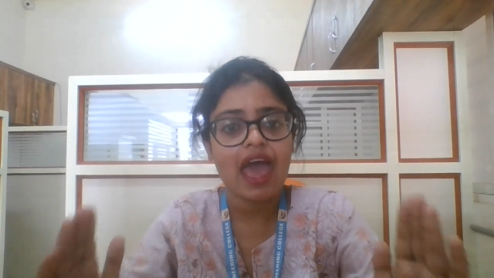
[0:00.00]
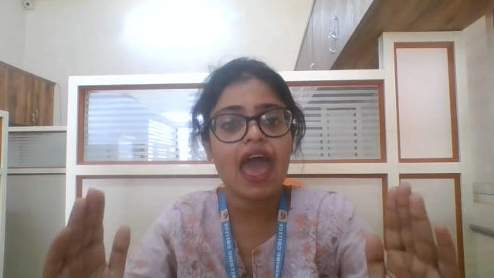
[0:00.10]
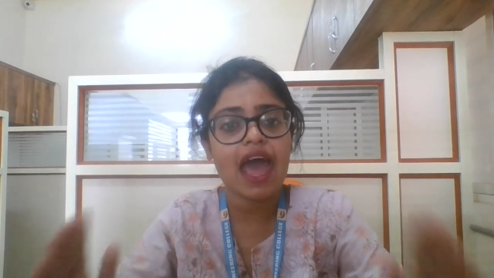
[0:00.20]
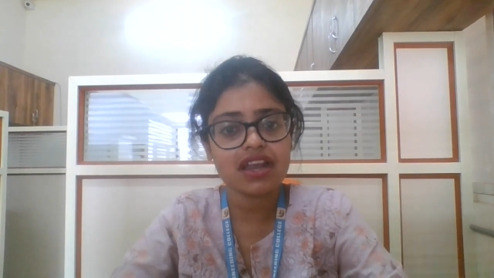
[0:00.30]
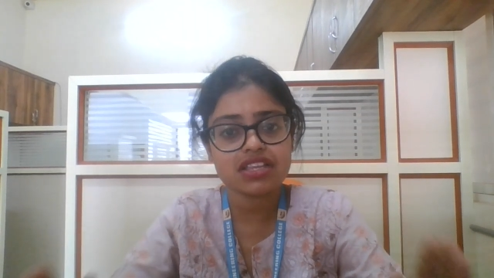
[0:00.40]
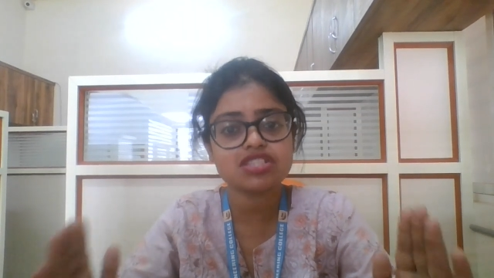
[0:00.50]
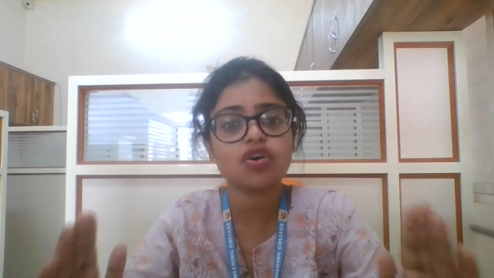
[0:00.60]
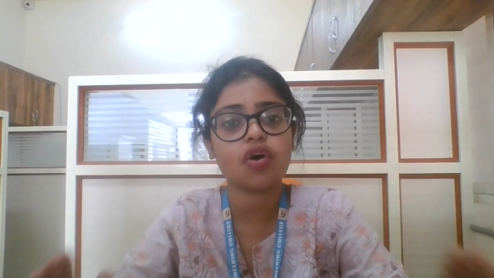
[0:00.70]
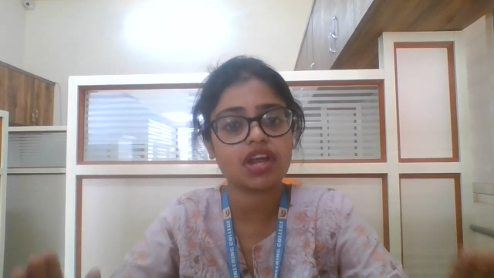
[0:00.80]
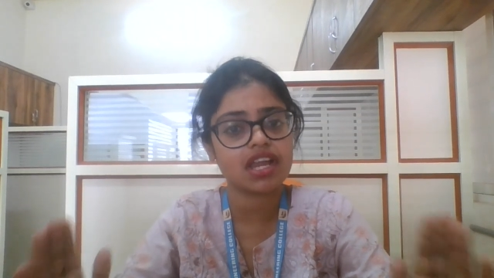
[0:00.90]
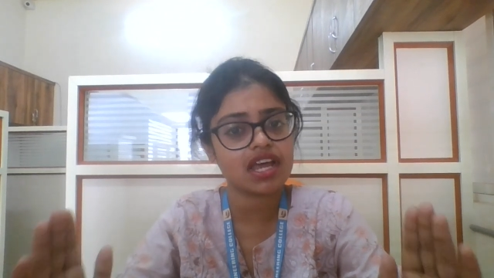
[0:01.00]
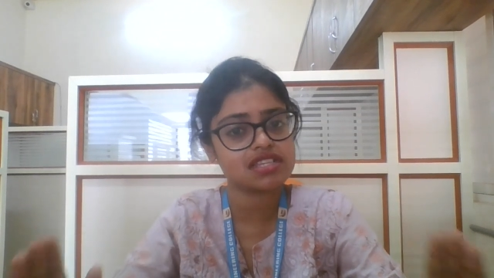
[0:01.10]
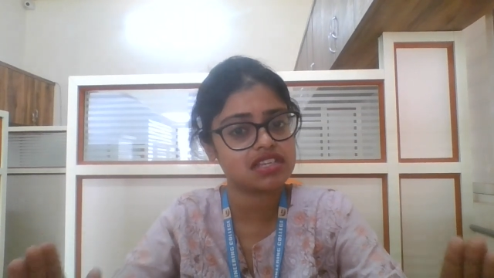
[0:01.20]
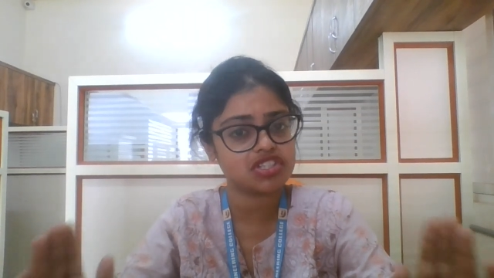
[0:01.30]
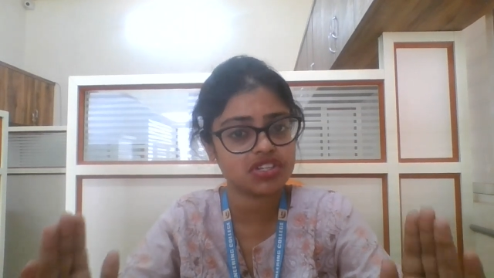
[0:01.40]
and this
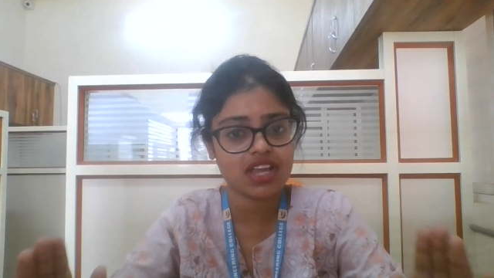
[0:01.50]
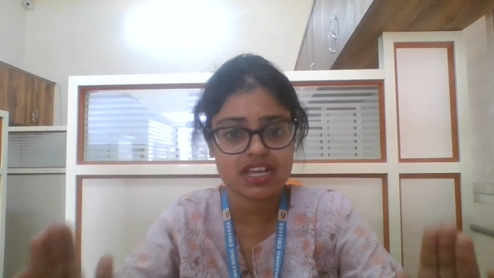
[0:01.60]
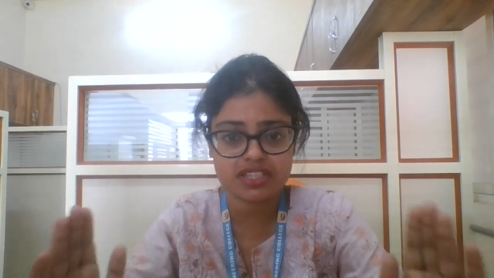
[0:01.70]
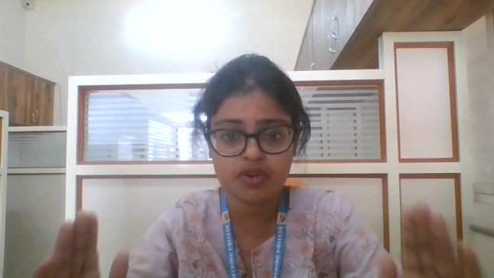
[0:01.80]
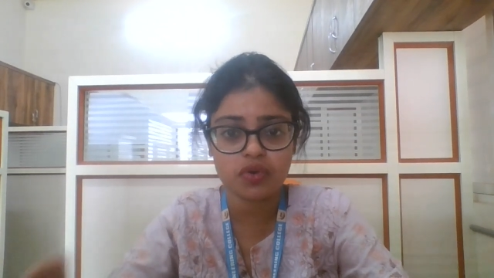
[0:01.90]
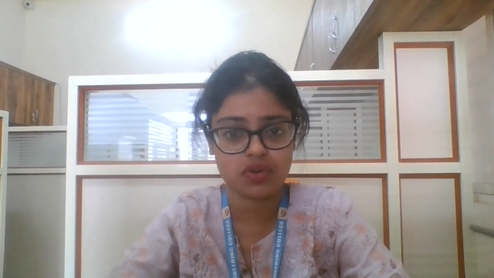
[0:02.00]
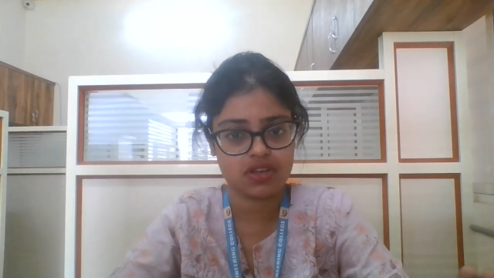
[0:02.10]
organization as a whole.